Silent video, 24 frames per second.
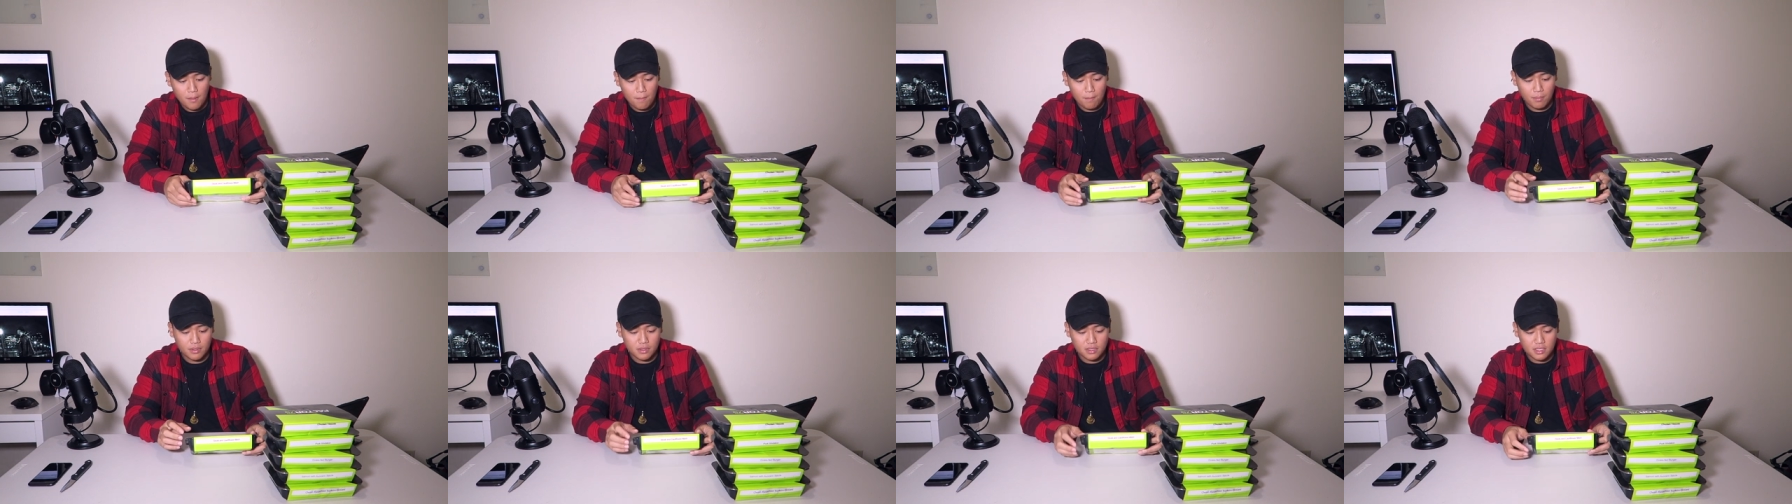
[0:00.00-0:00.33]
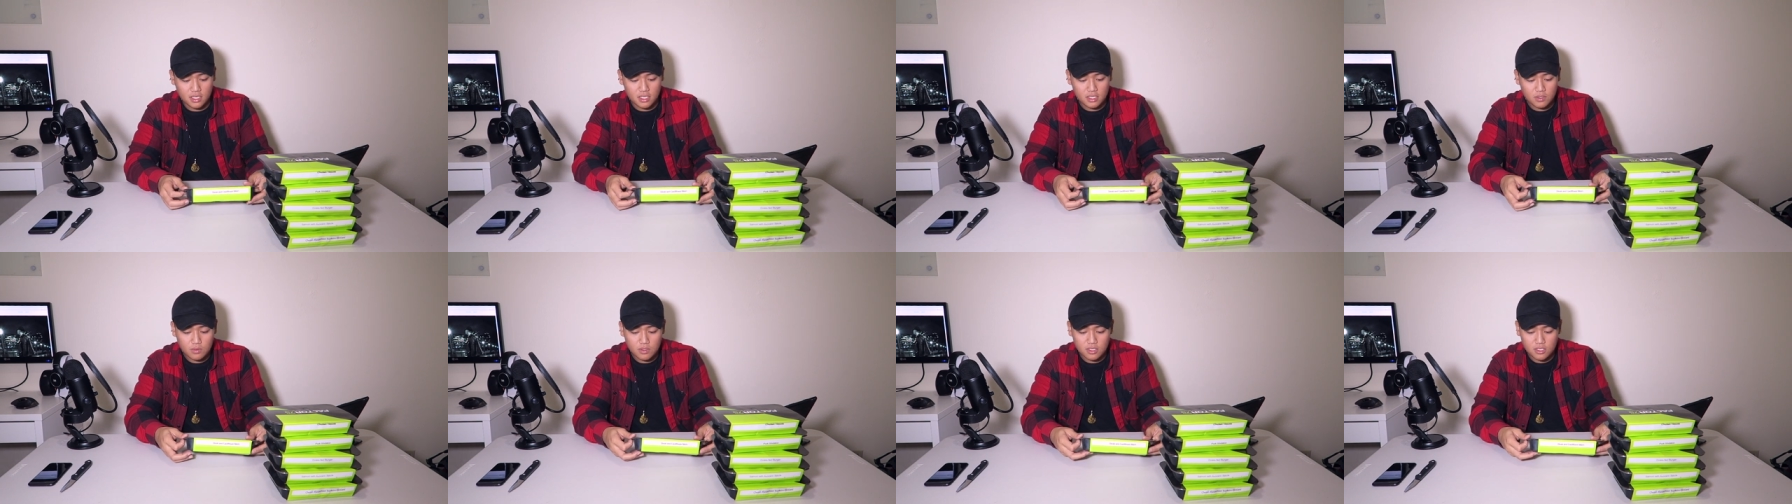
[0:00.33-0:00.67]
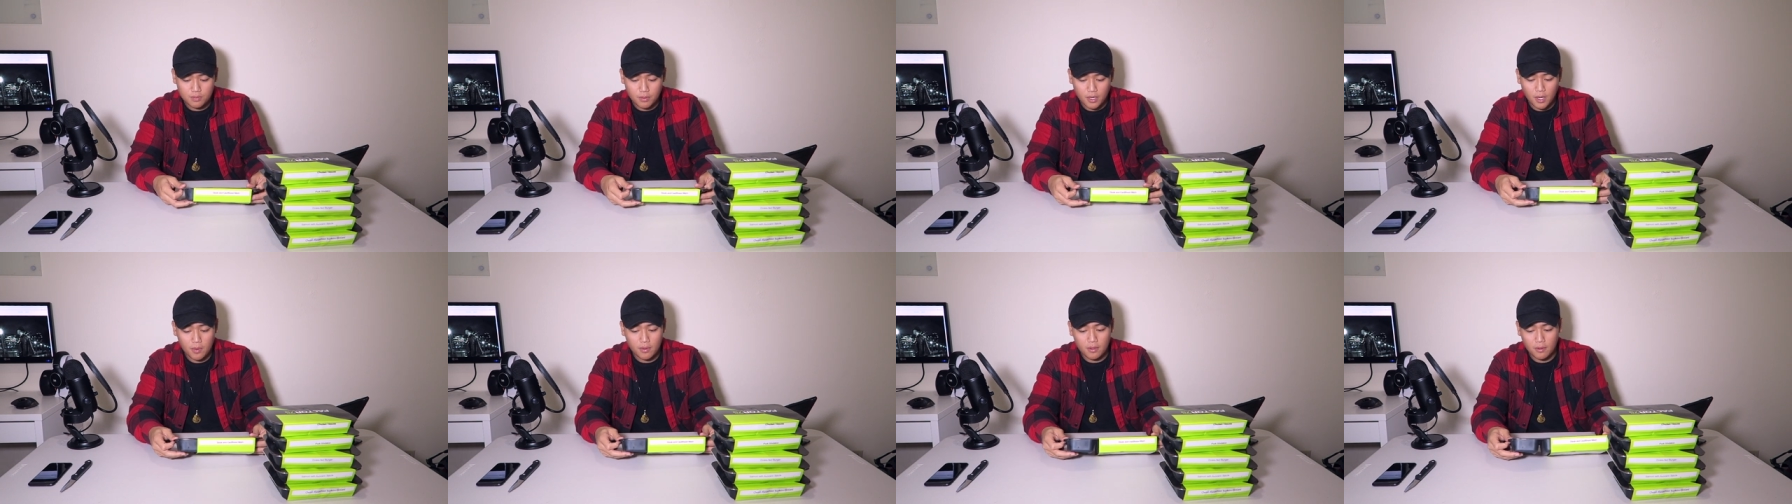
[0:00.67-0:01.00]
But this one's
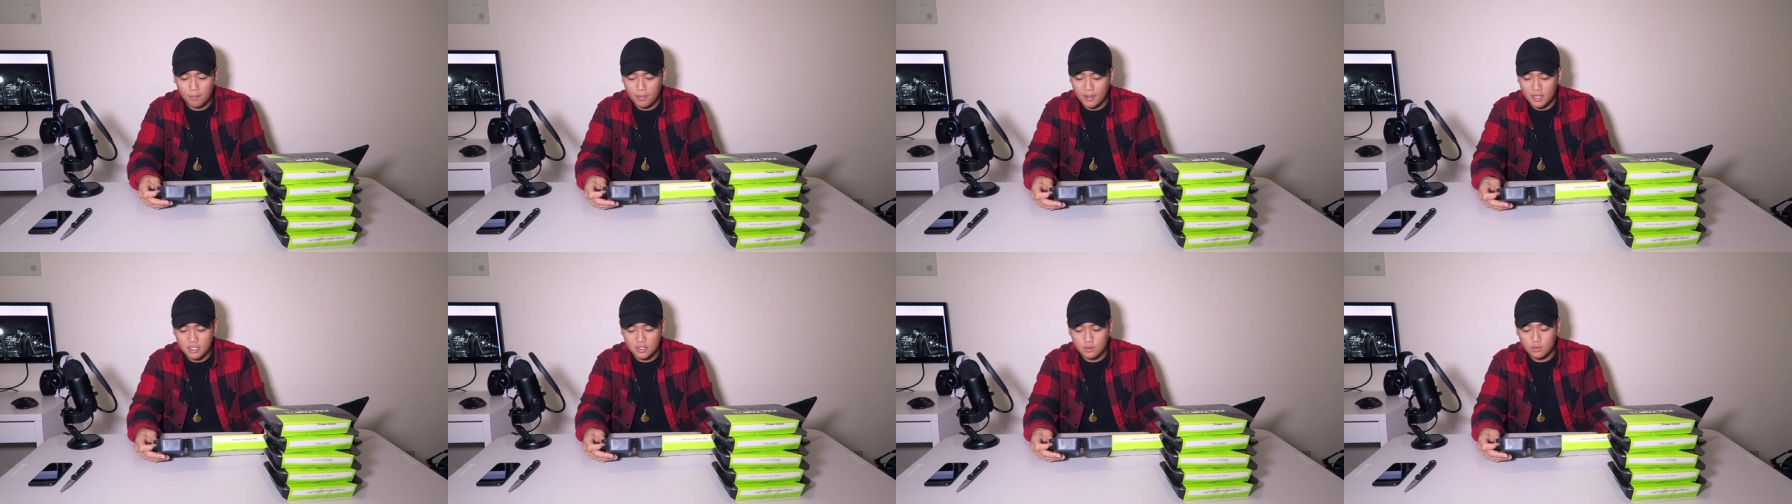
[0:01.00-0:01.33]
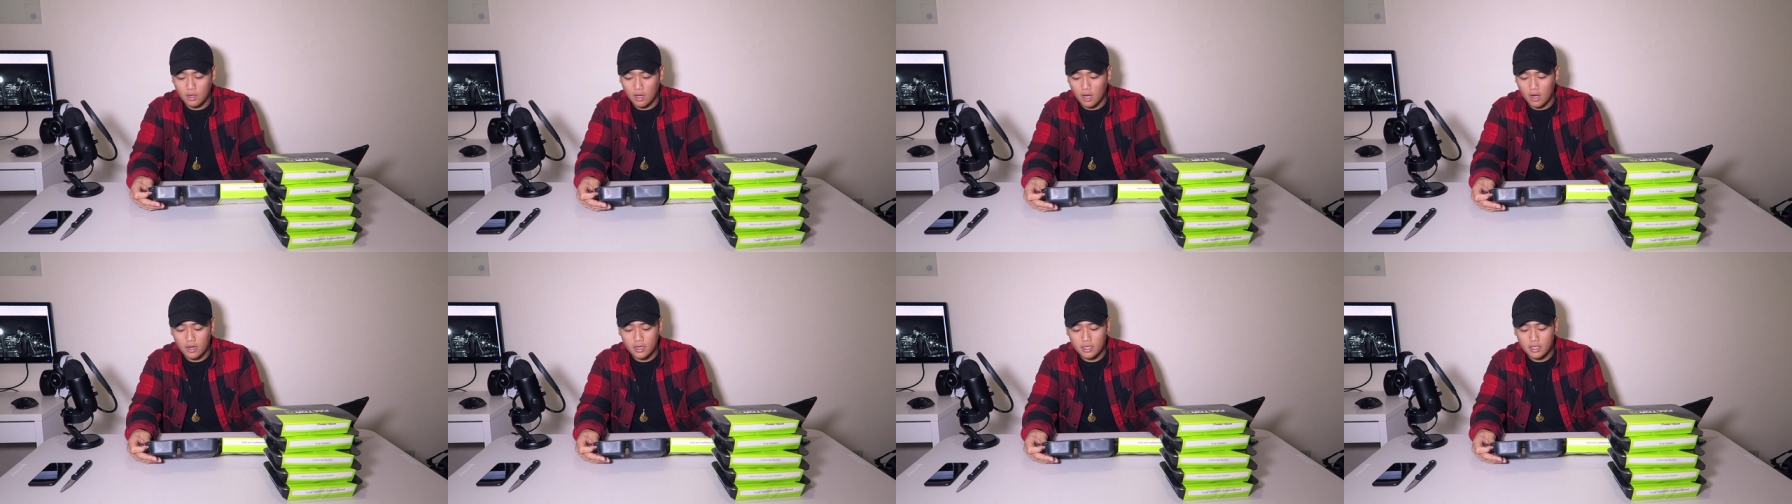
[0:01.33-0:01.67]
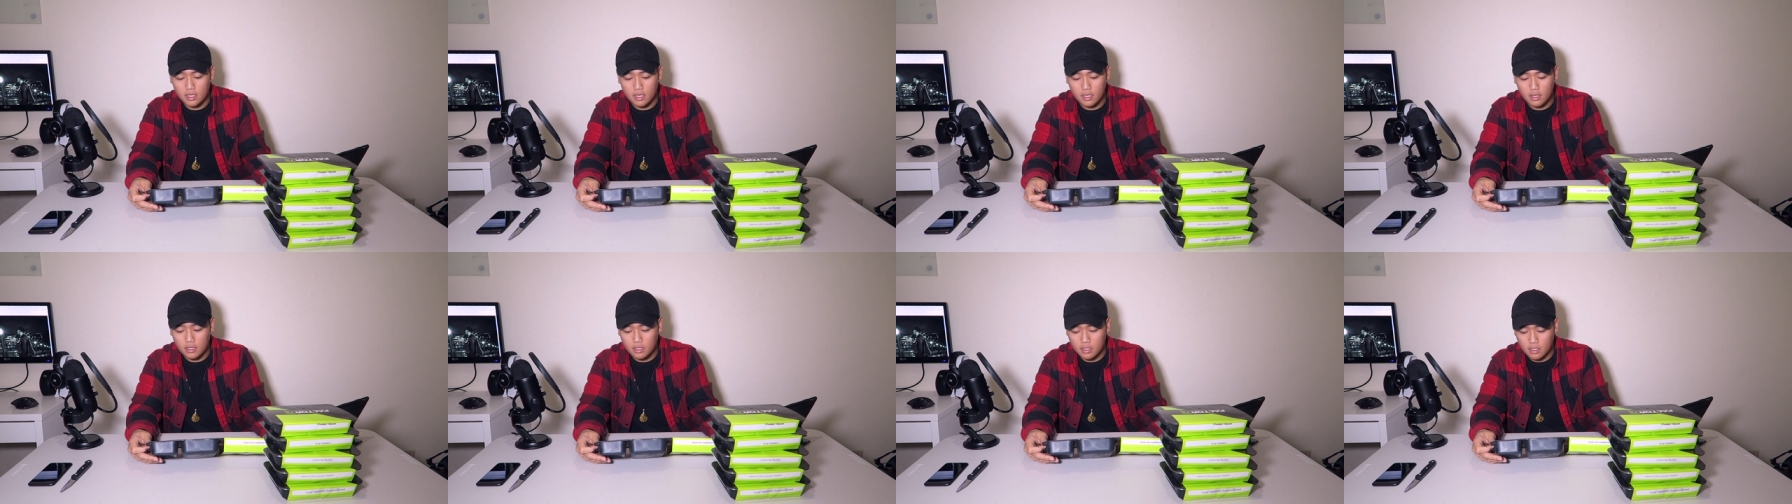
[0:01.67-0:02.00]
probably the best one. I already
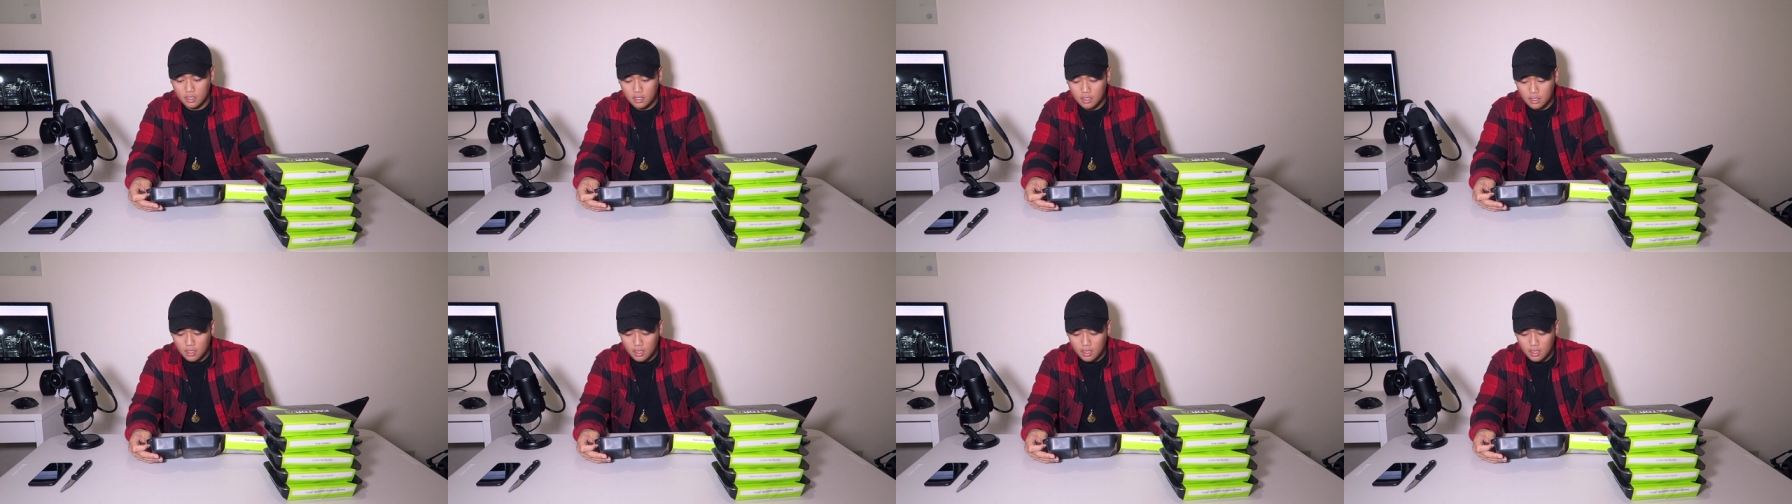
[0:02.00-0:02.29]
know it.